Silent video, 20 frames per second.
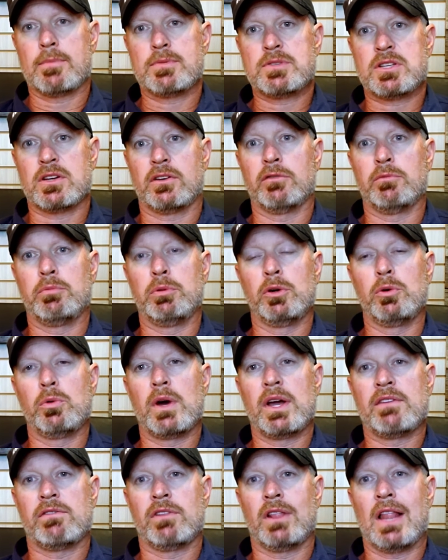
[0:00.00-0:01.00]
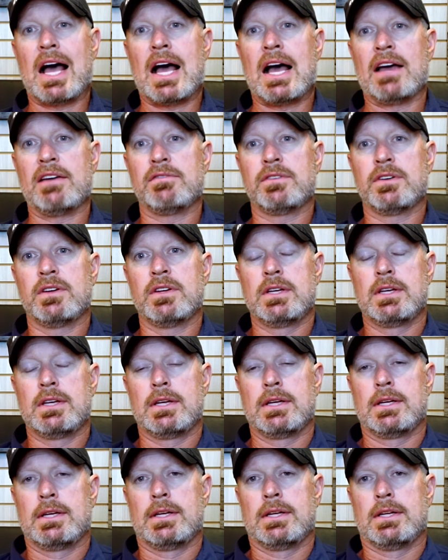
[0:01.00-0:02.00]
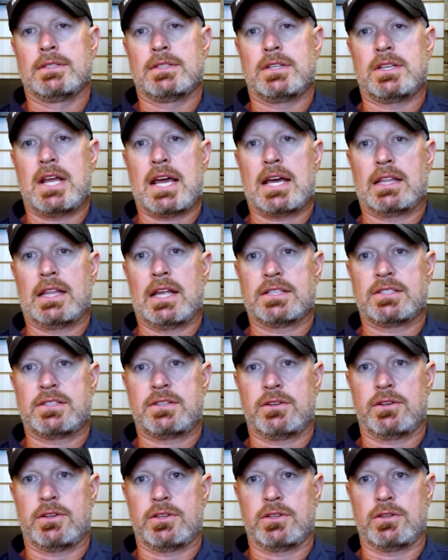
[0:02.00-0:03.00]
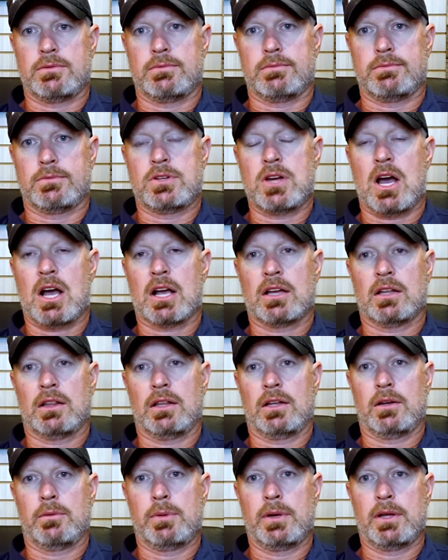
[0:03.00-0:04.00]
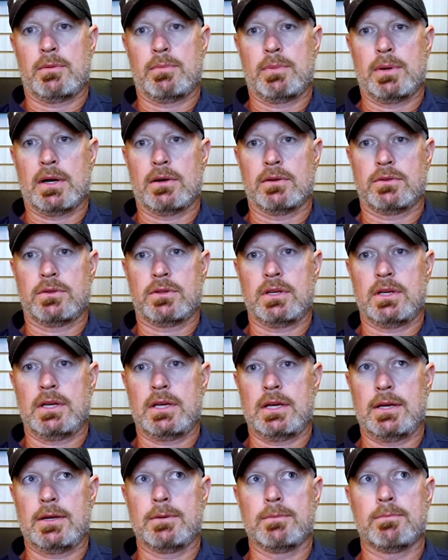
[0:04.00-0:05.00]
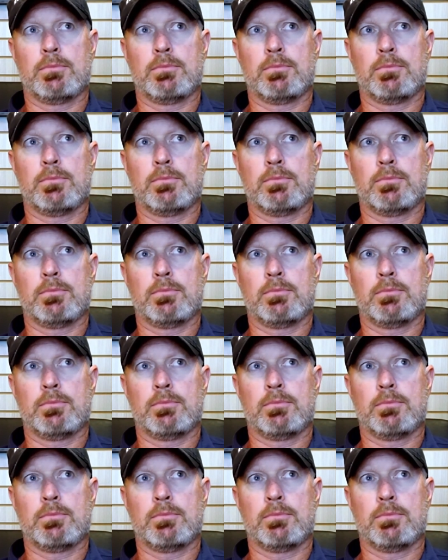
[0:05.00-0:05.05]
episode of Bleuwave Live. Today I'd like to talk a little bit about the